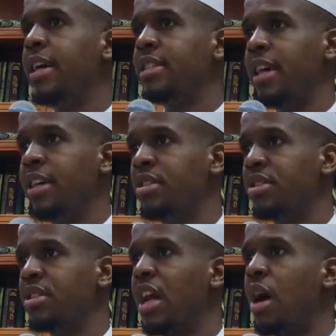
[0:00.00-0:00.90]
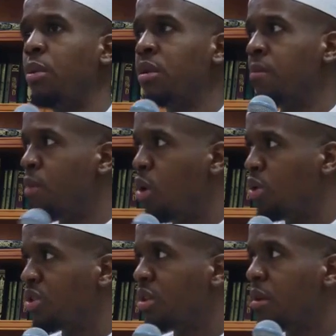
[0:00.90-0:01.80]
It's to enter the salat with the
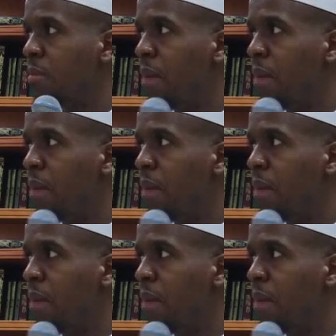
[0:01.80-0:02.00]
most